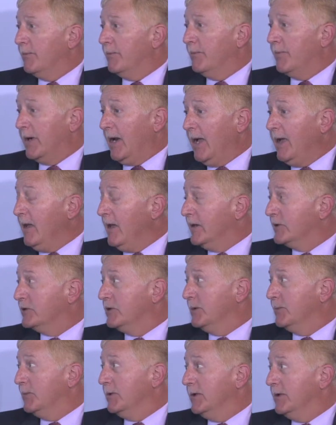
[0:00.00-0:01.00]
but I
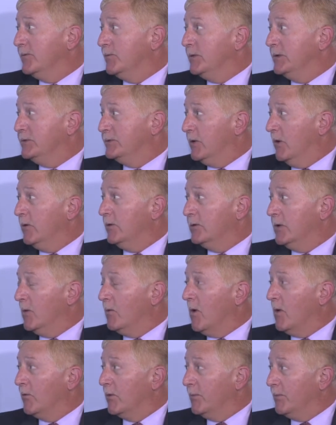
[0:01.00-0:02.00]
actually believe we don't know
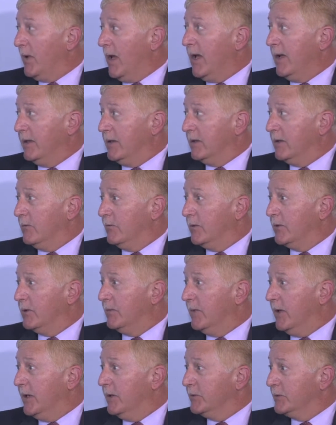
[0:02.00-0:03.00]
what we're buying with the
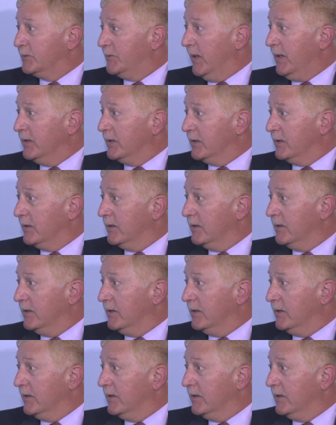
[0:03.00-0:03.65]
money we're spending